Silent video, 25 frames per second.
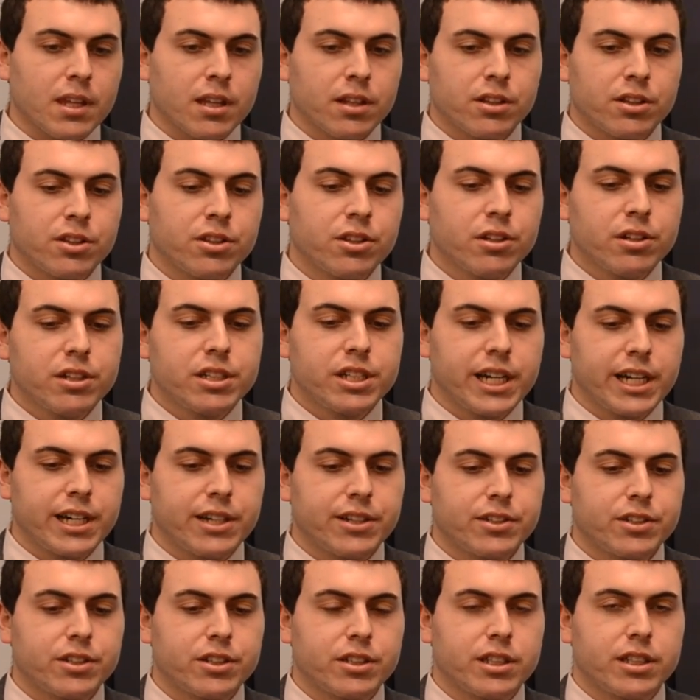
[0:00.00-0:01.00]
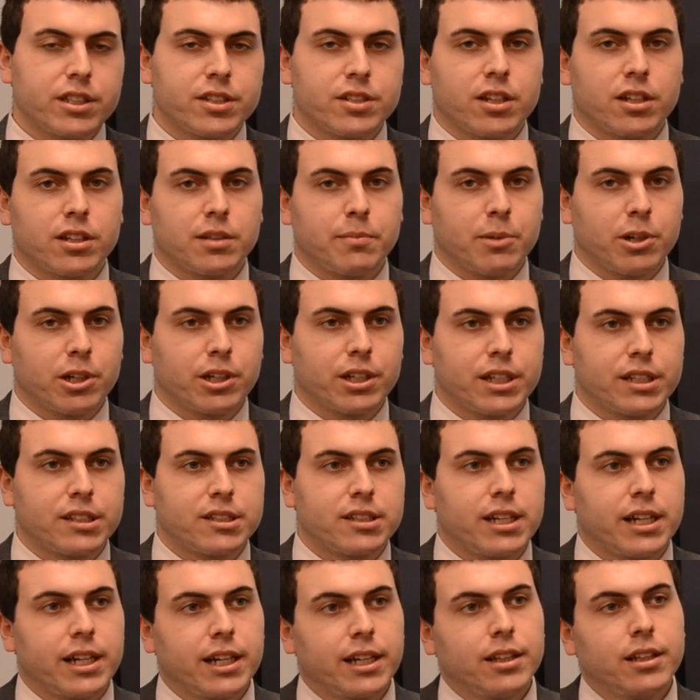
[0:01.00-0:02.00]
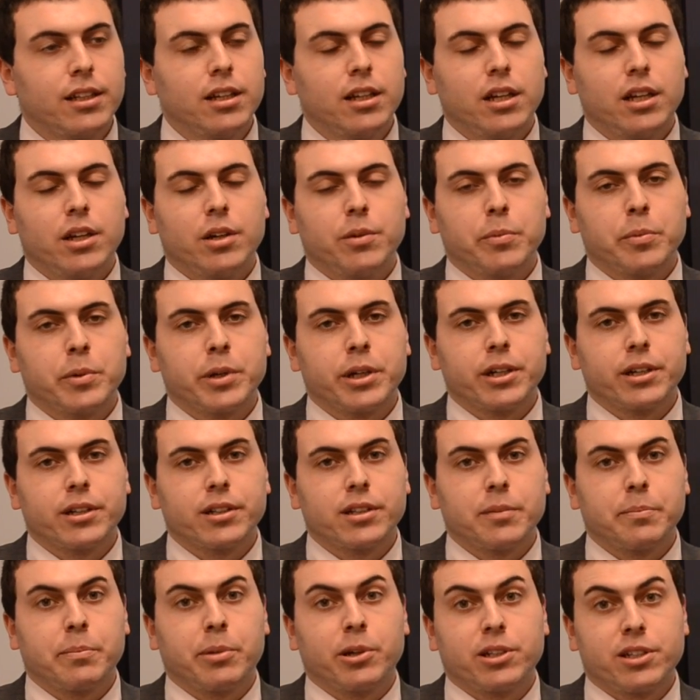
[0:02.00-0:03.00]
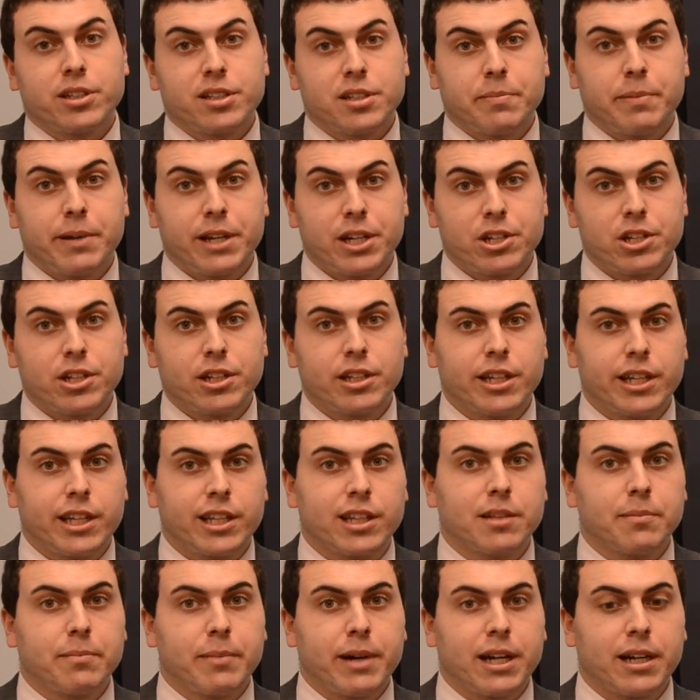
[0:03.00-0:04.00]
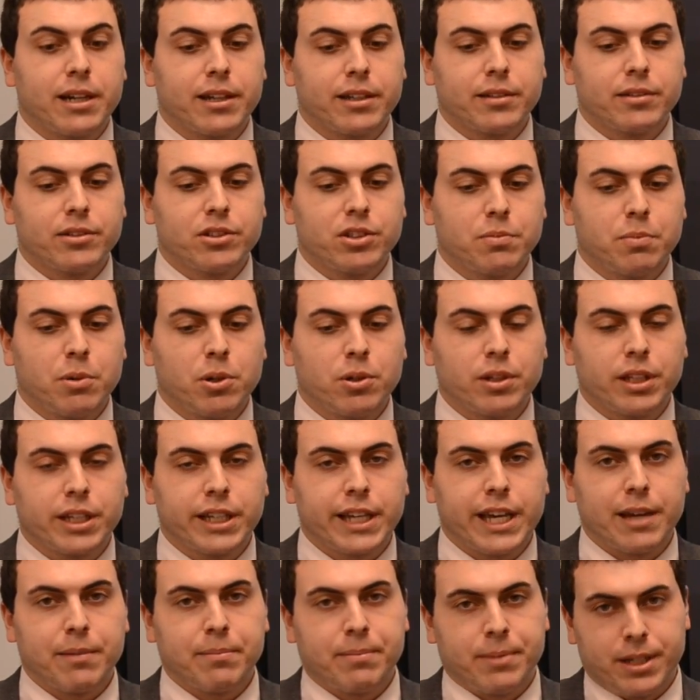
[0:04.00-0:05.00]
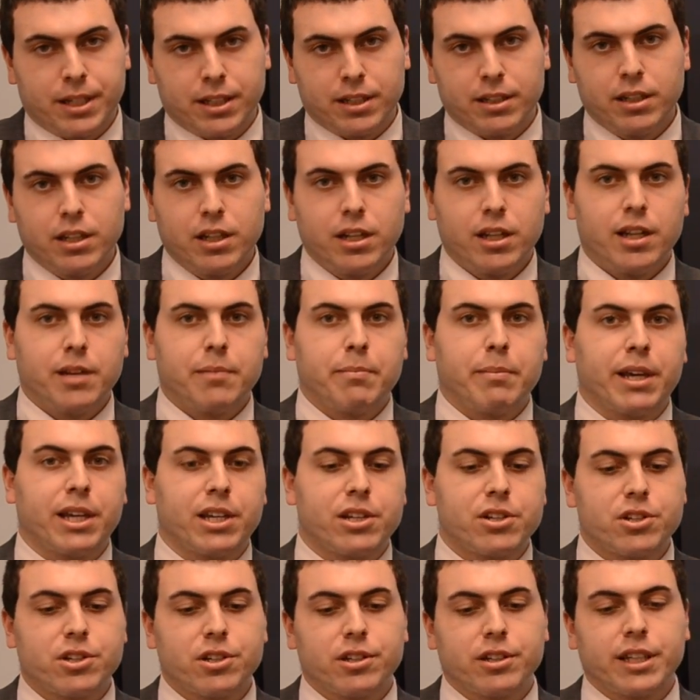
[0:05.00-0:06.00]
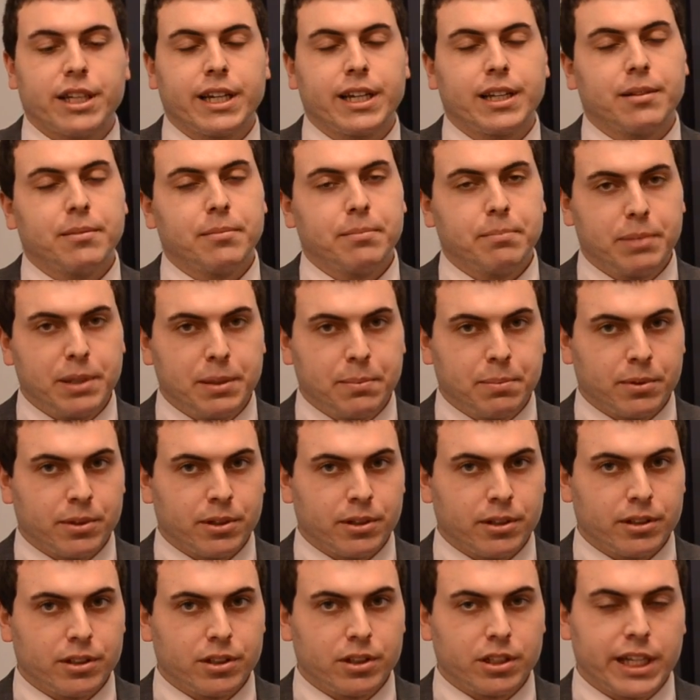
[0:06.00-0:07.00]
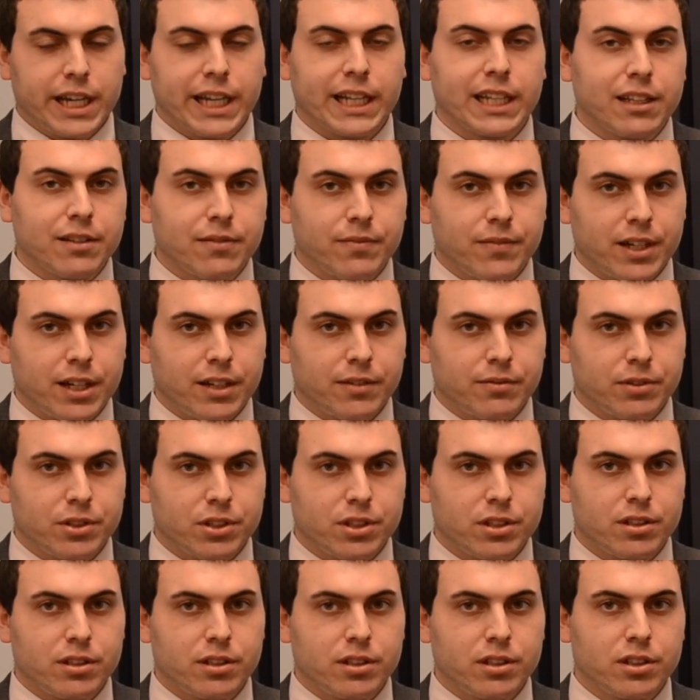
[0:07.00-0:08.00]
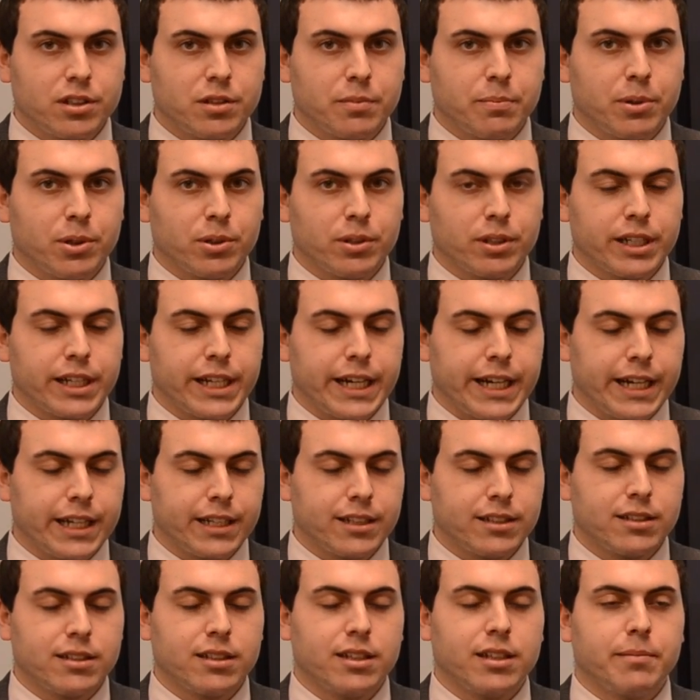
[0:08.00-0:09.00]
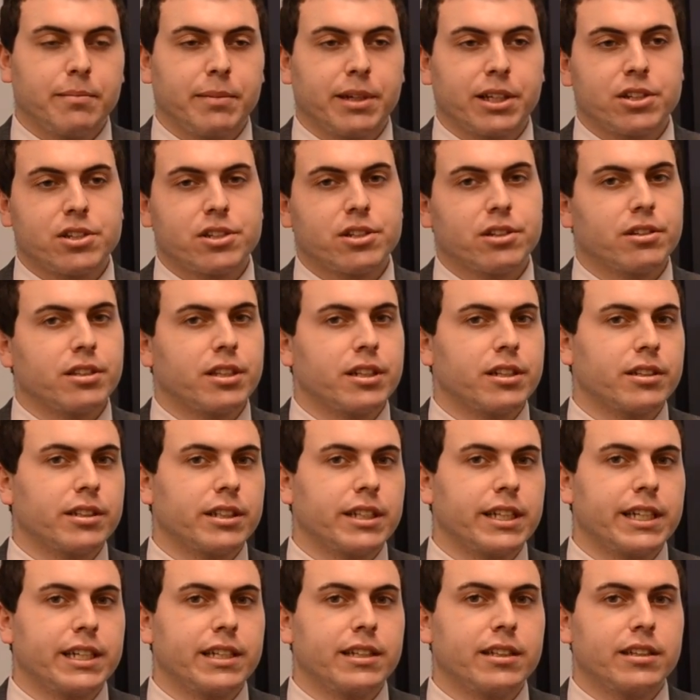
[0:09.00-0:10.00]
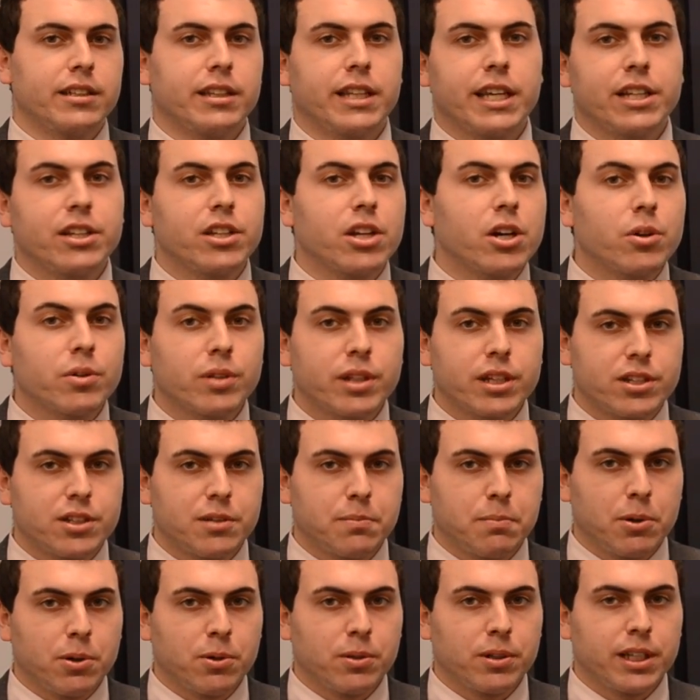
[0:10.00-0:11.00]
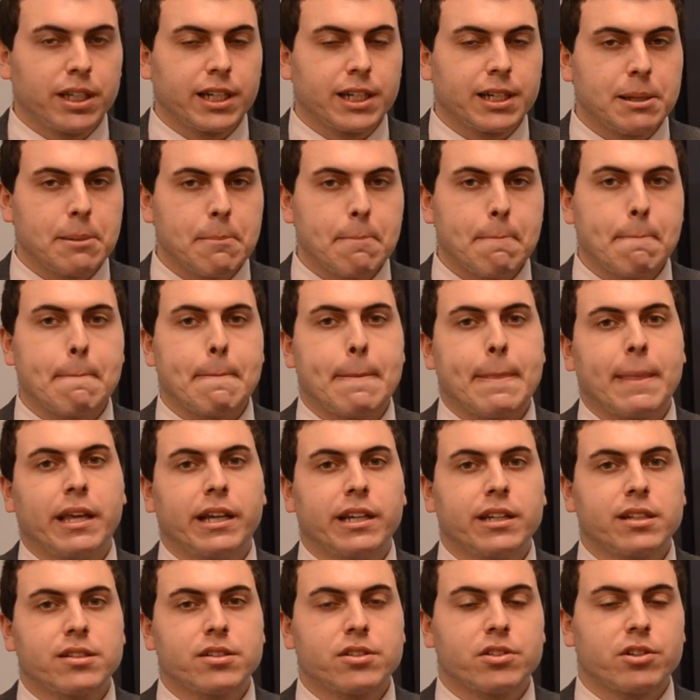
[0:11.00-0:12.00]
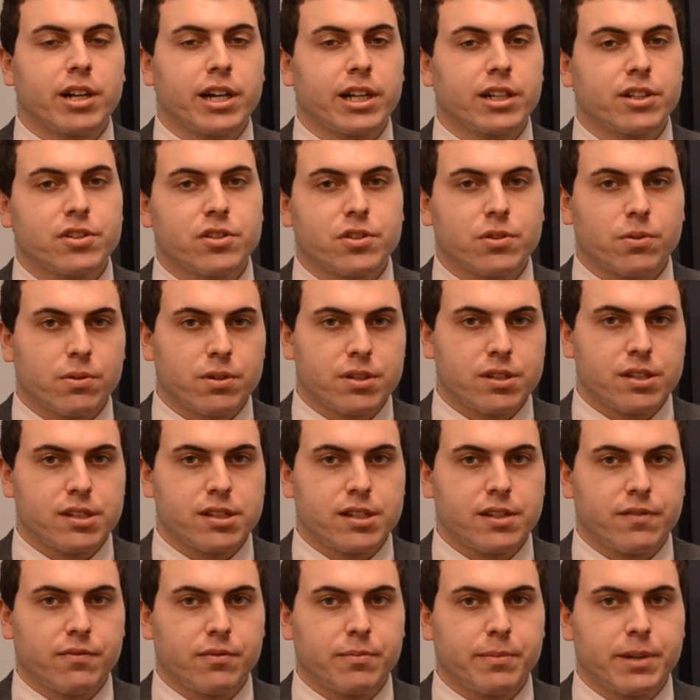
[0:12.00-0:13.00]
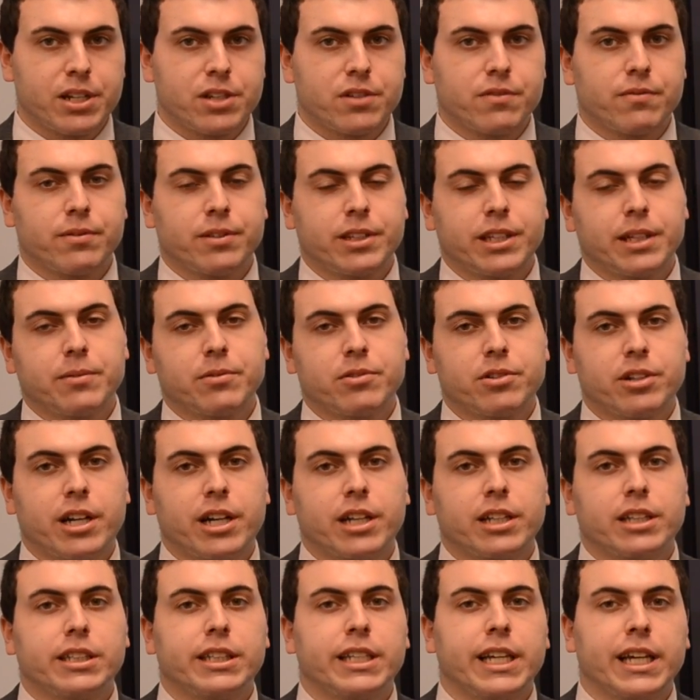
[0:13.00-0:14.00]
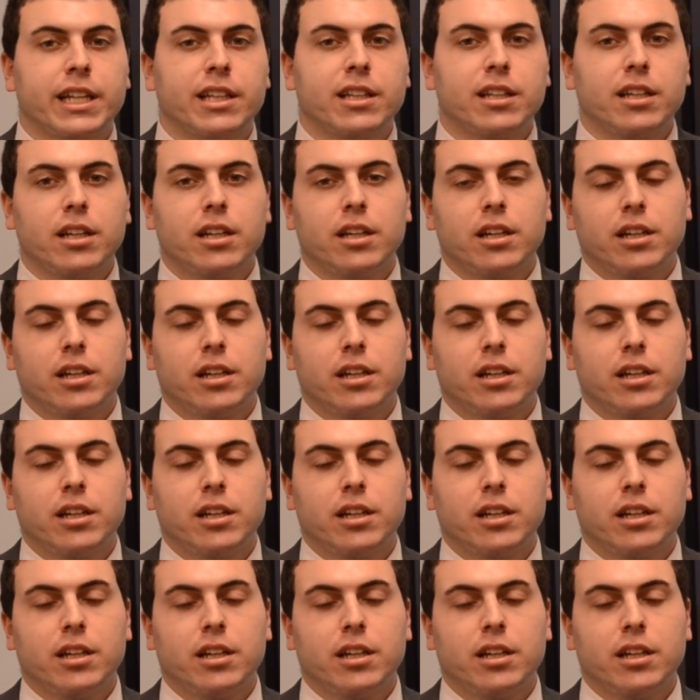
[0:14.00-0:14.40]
The third challenge is on the marketing side, where the participation in the My Chipotle campaign, making sure that people are getting involved with the Chipotle ads, making sure they know that Chipotle is trying to source this information with them, trying to get